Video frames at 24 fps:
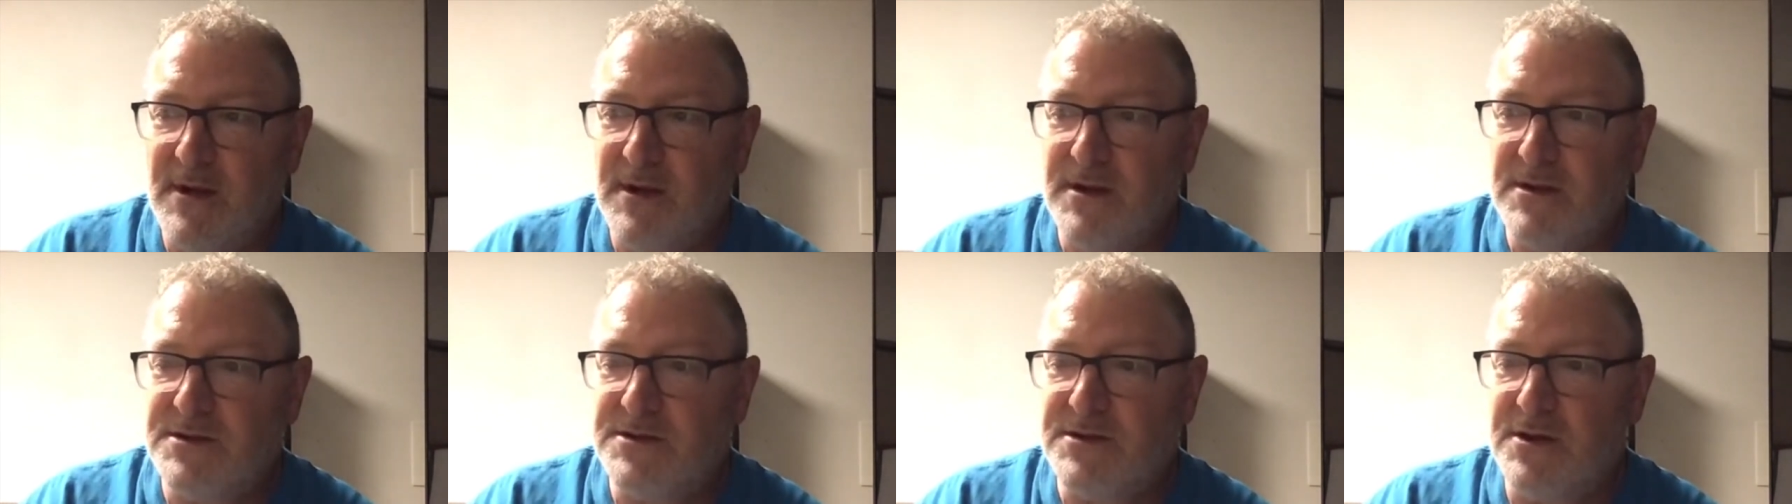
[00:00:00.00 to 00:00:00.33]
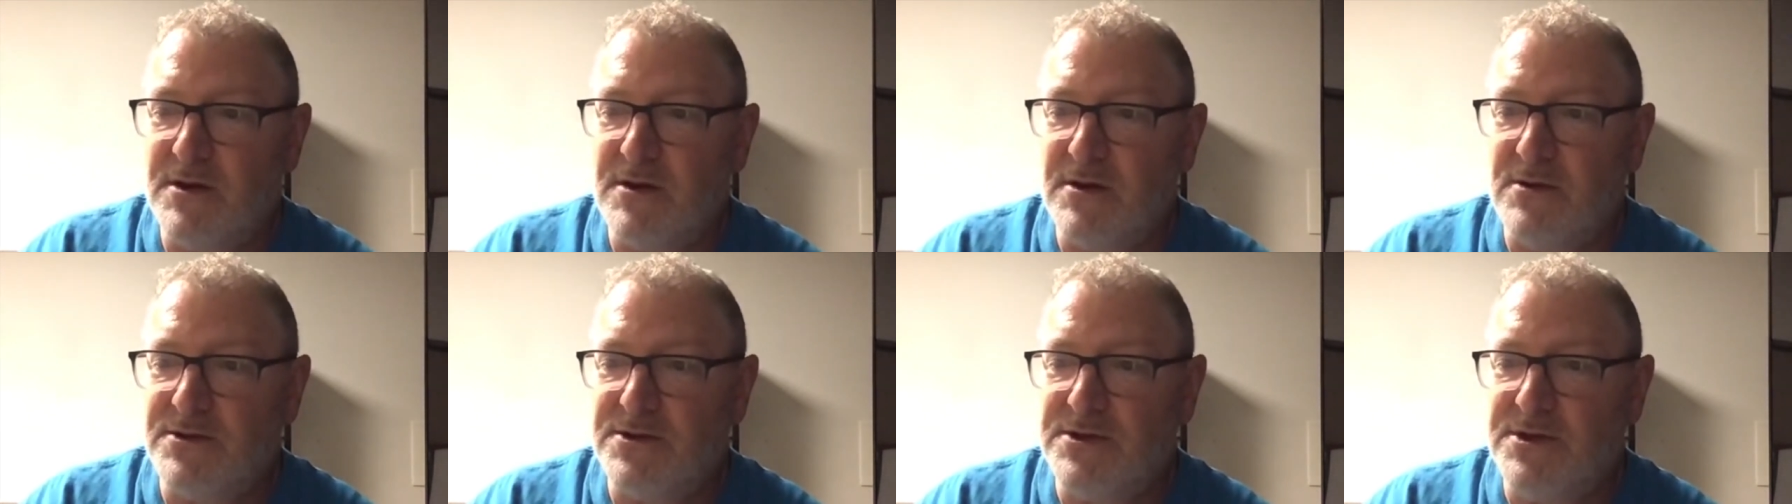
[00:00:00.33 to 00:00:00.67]

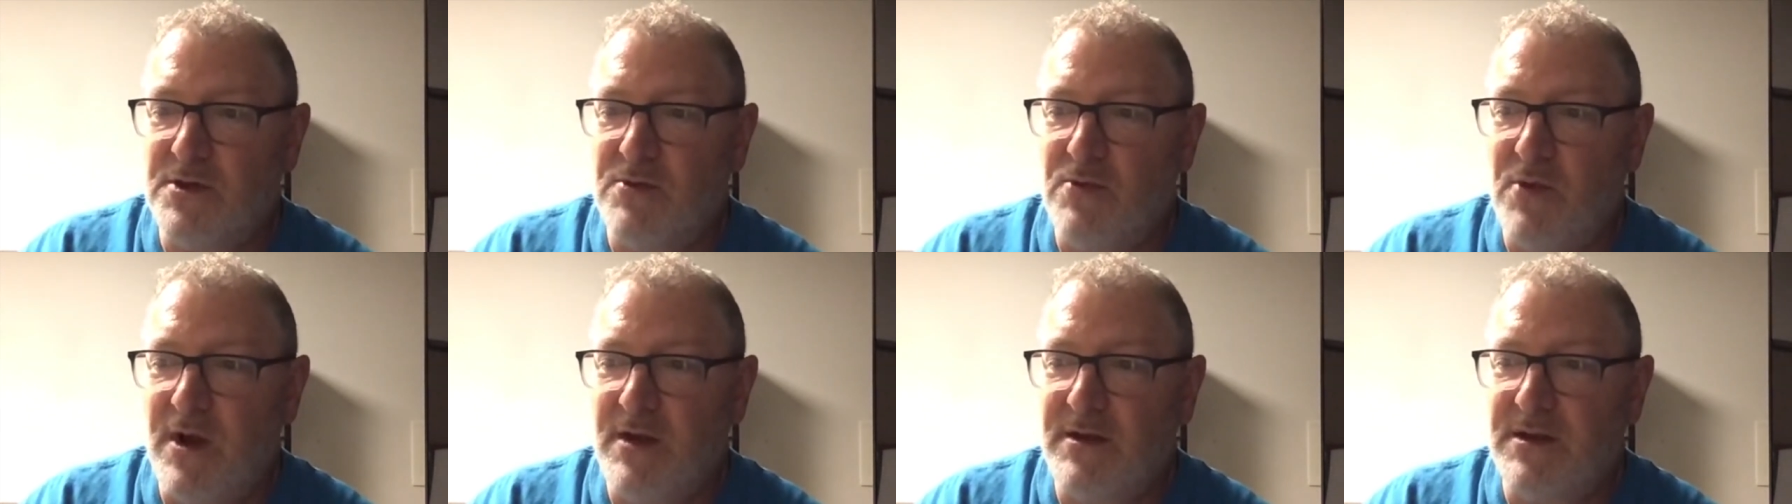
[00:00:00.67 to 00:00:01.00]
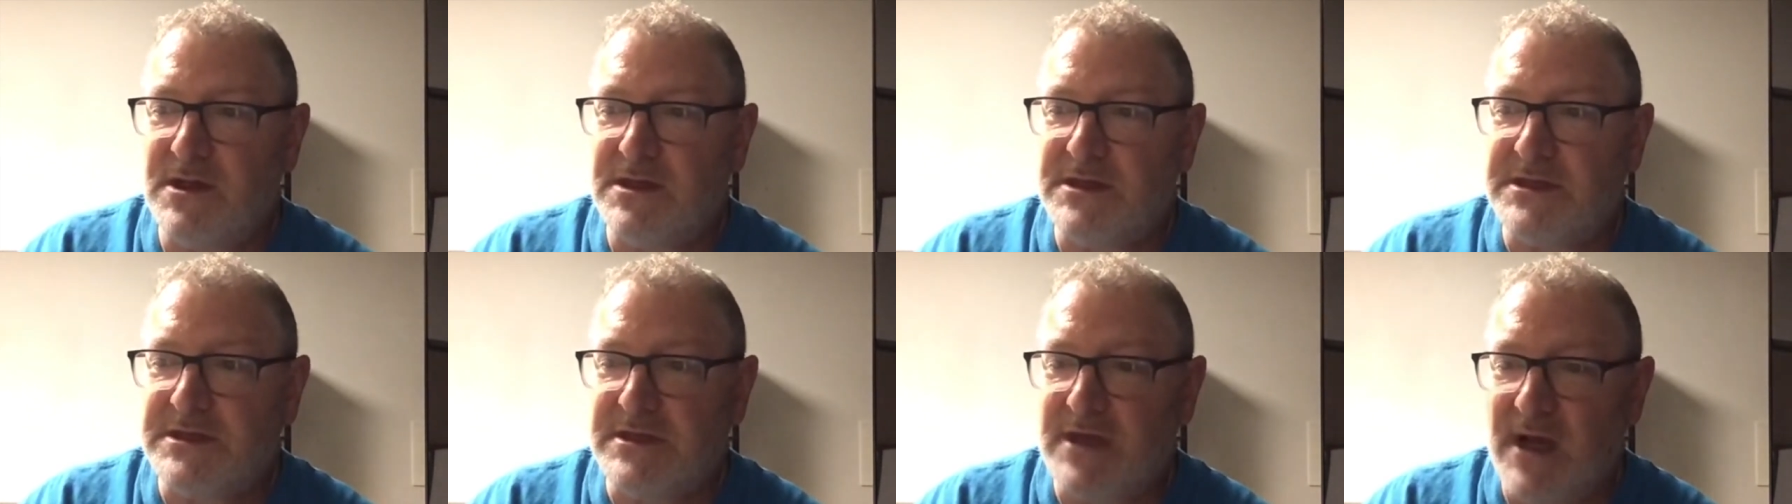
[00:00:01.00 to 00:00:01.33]
so she went
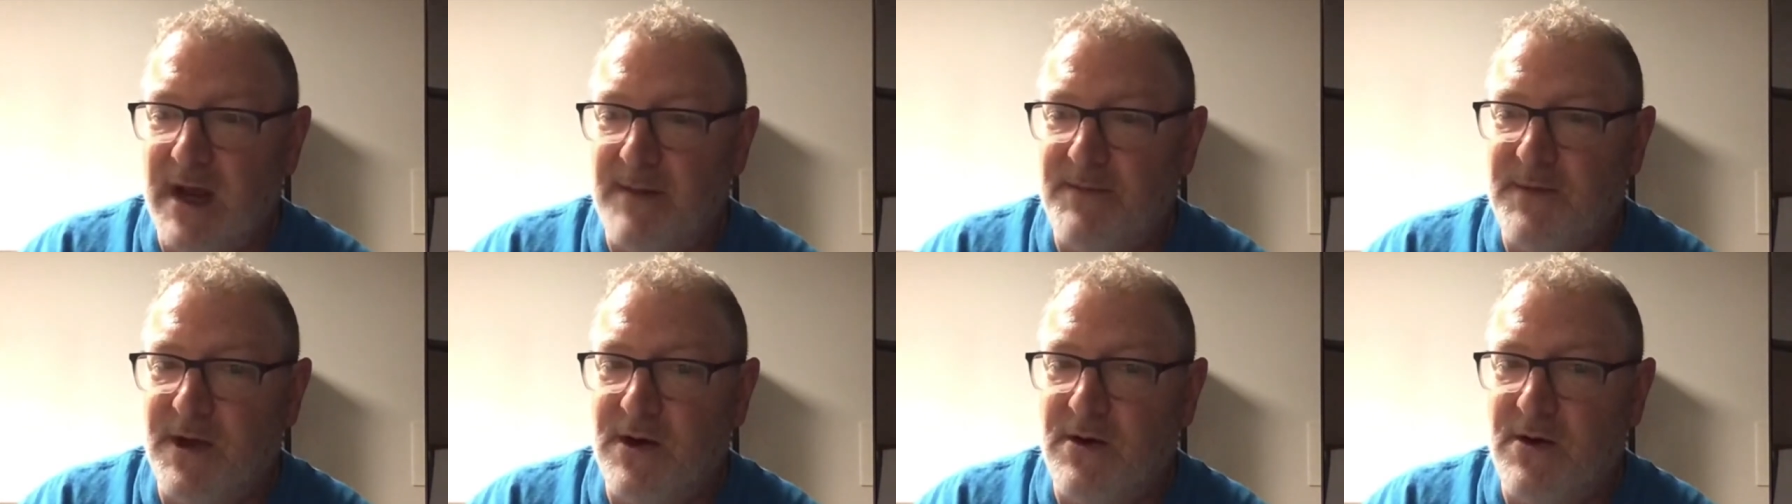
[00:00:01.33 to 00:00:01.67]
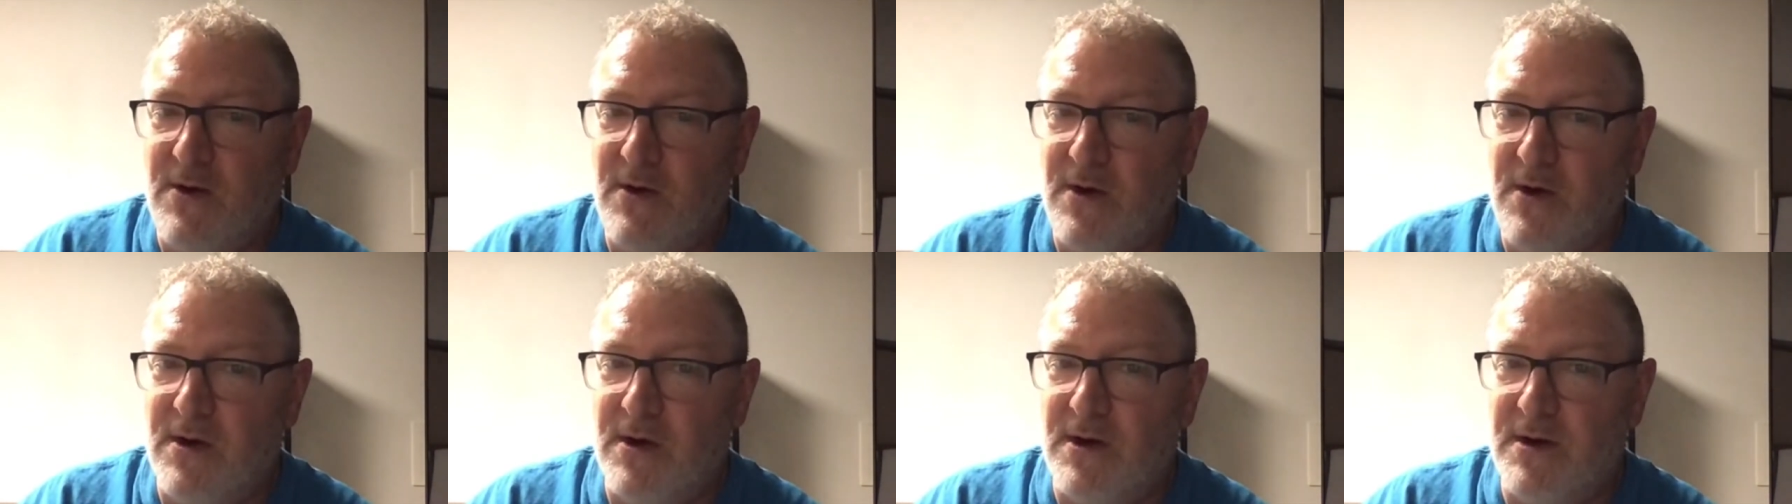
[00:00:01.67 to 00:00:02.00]
to stop the
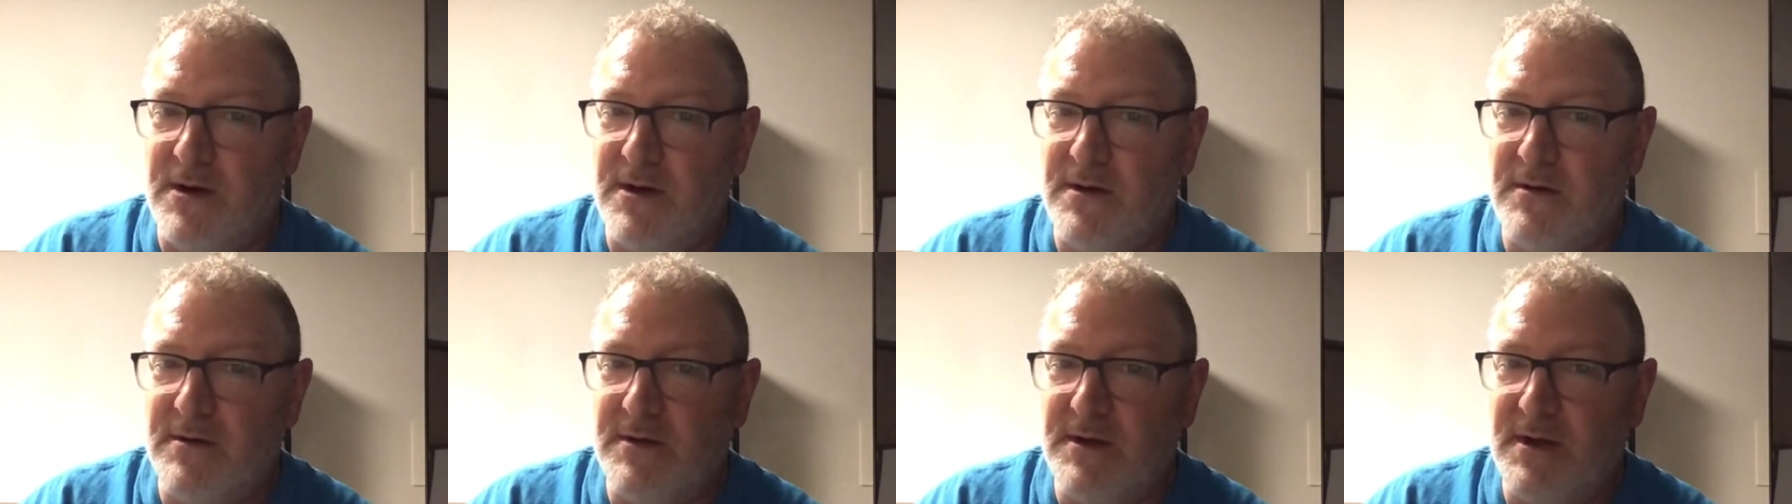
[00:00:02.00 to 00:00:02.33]
car